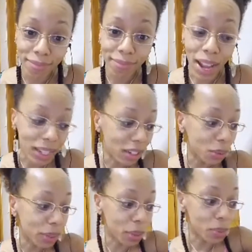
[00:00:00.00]
I
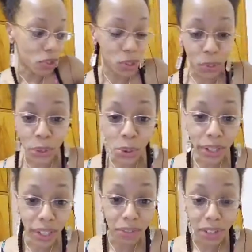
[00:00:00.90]
literally was just
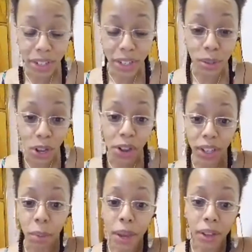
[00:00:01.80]
recording a video
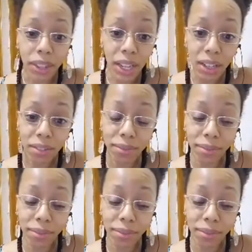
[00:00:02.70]
talking about that.